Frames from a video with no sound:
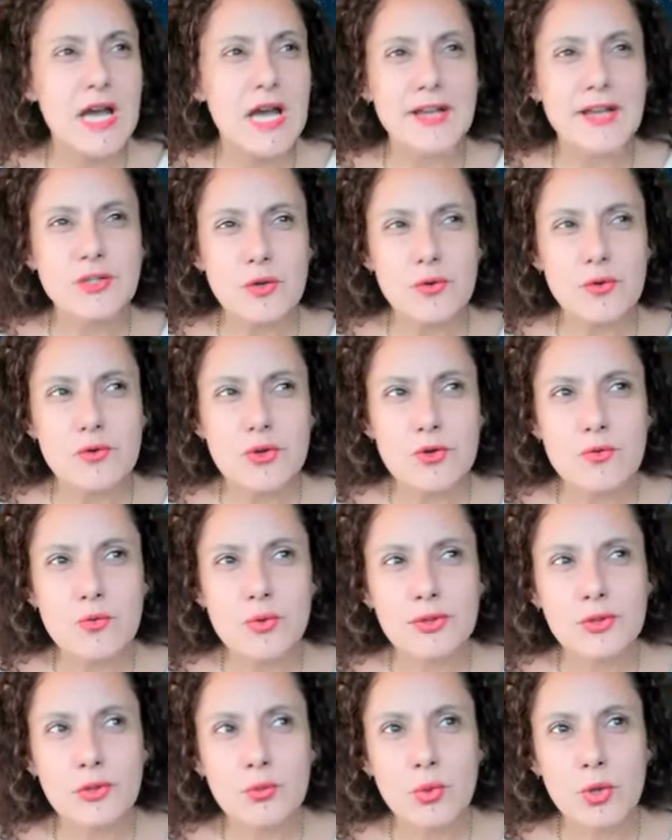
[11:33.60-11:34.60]
I don't know
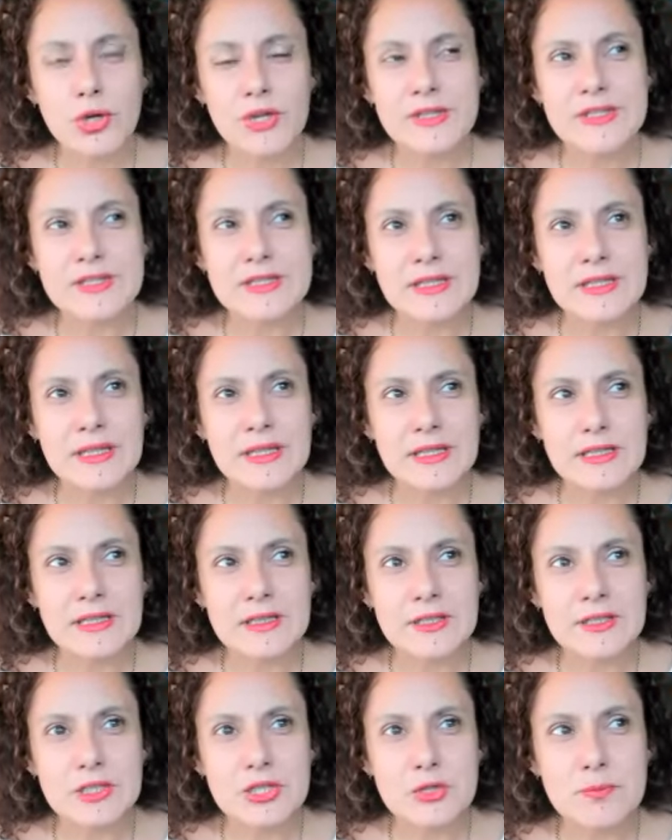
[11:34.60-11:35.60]
what the word is in
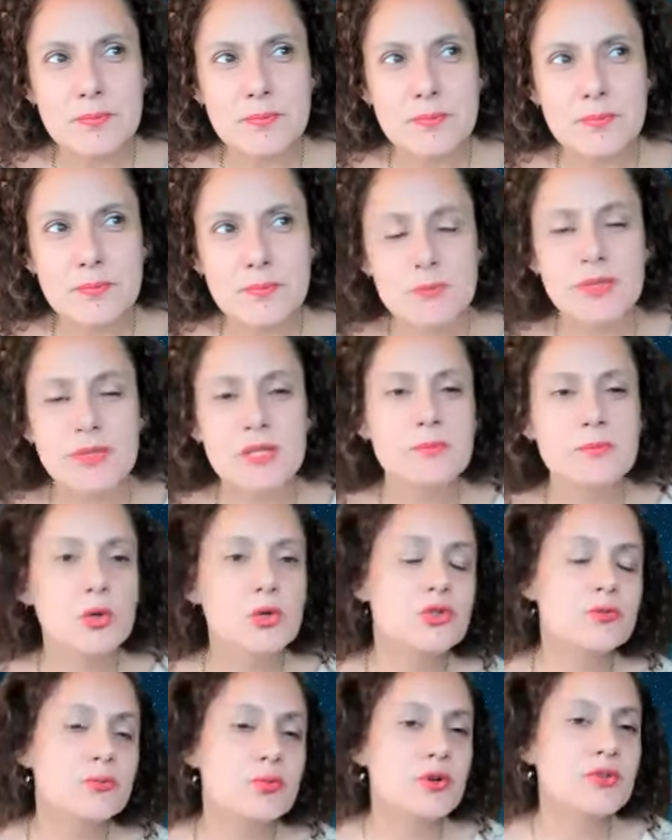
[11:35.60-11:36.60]
English, but it's been
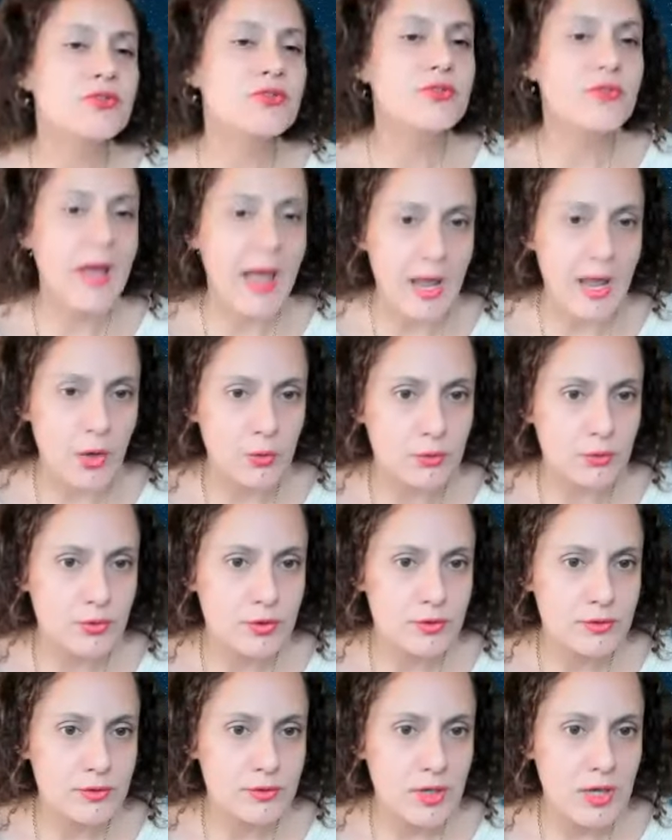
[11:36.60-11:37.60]
most profound.
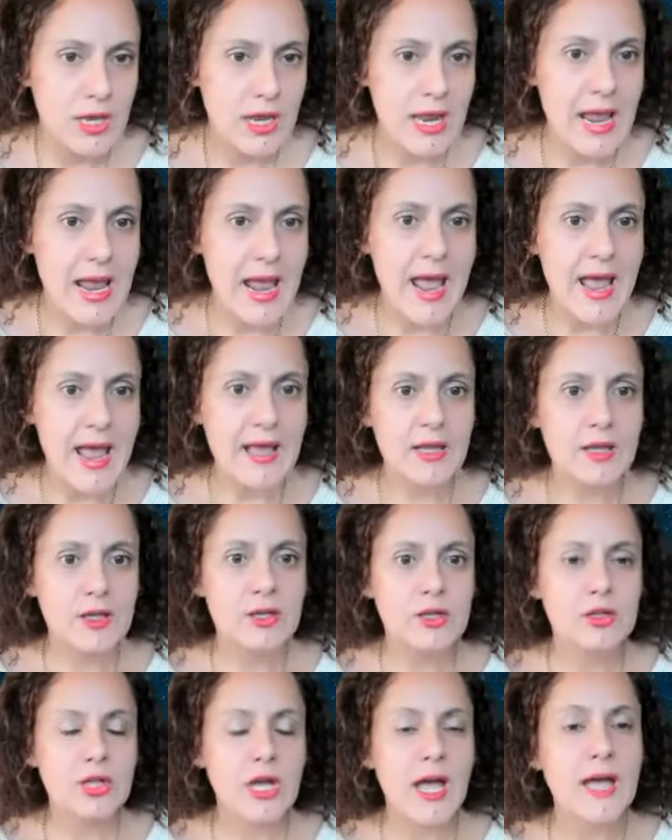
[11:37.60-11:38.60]

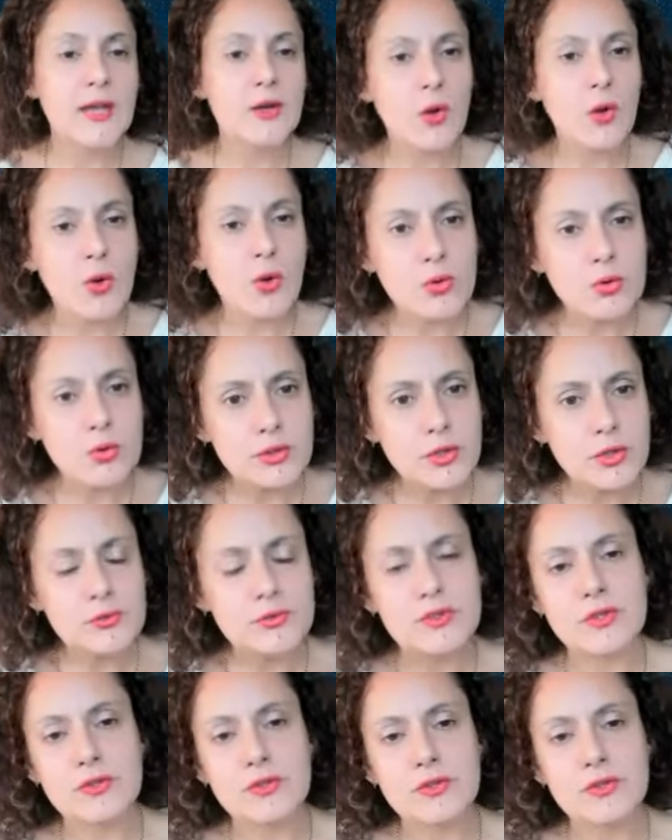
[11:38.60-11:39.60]
And okay. at all those
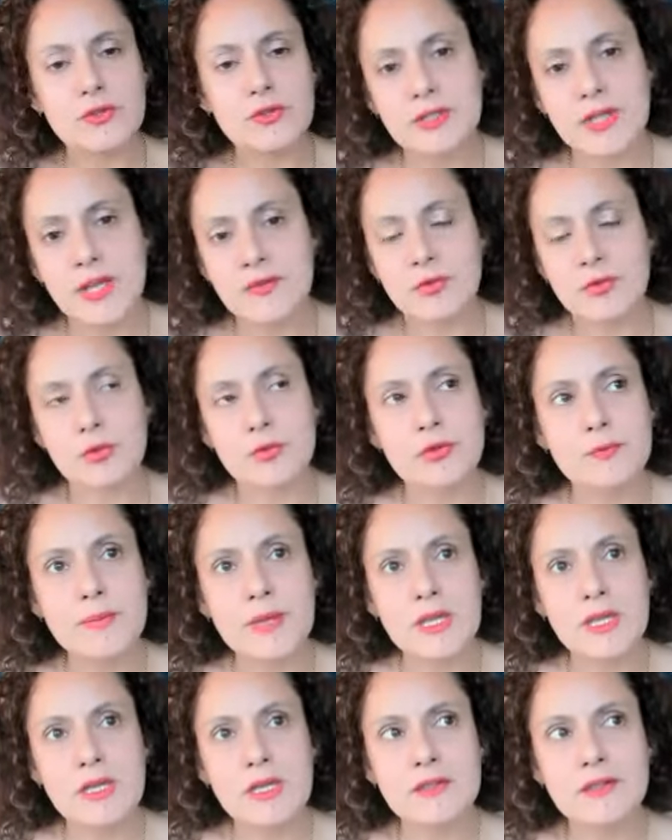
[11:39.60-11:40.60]
different levels,
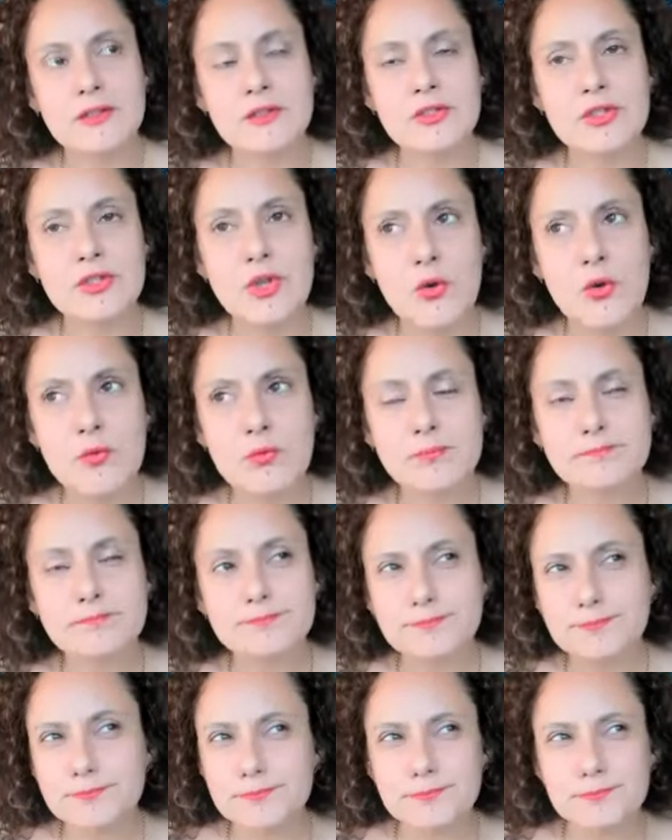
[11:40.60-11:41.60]
because it's not
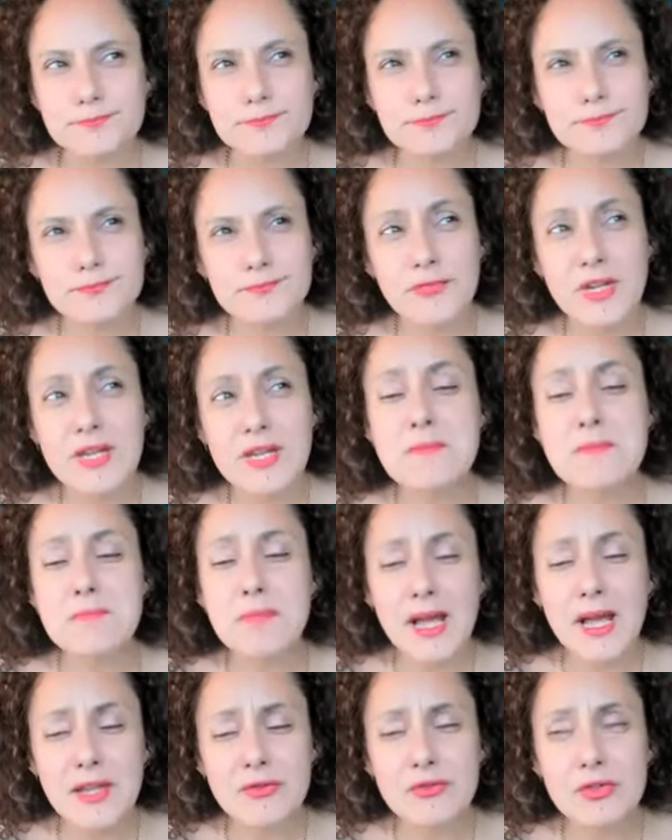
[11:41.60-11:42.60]
in
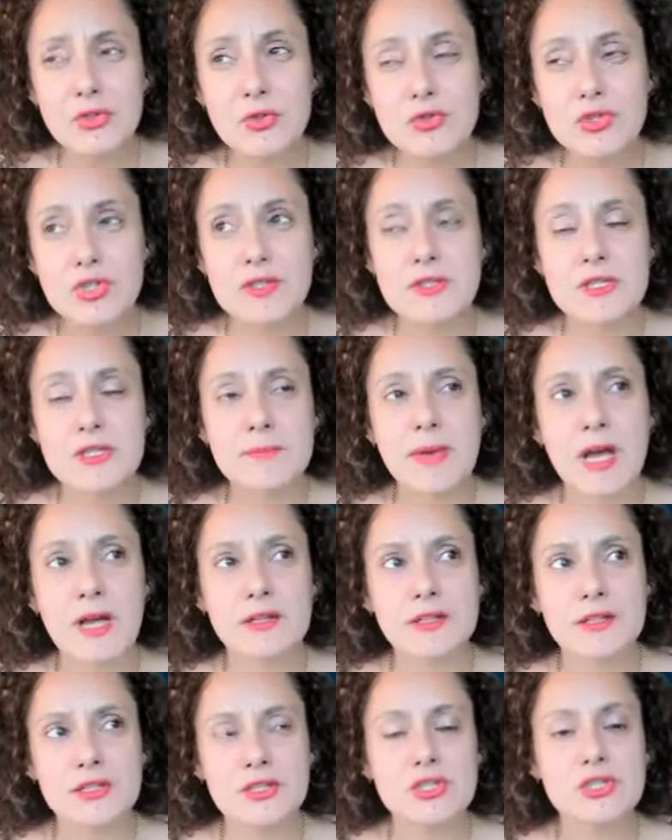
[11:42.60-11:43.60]
my view, just
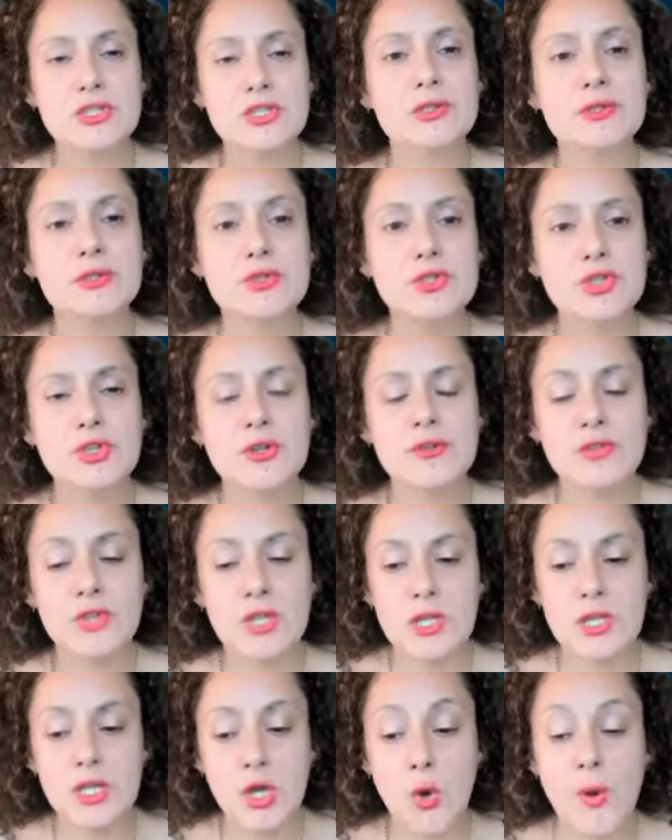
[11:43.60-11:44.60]
about the dissolution of the
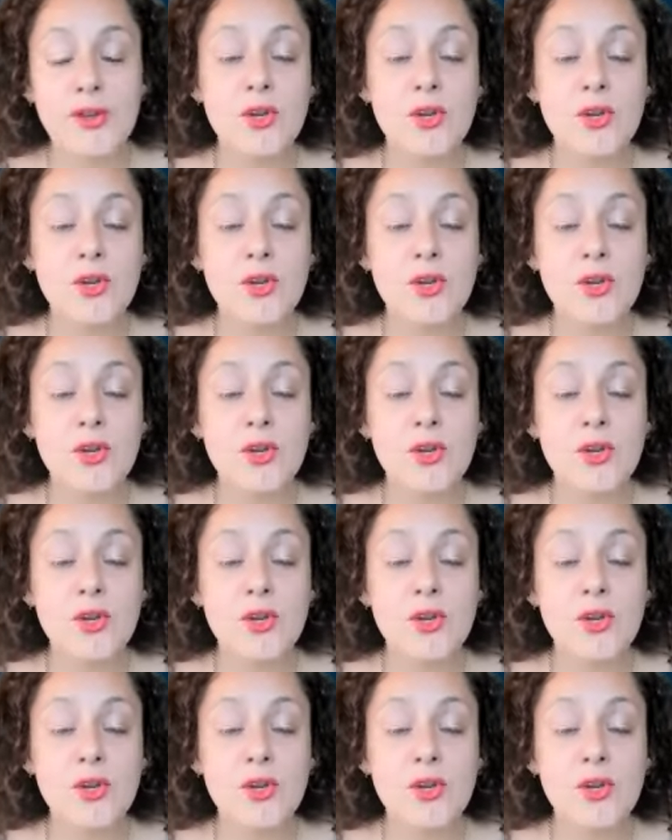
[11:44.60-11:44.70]
ego.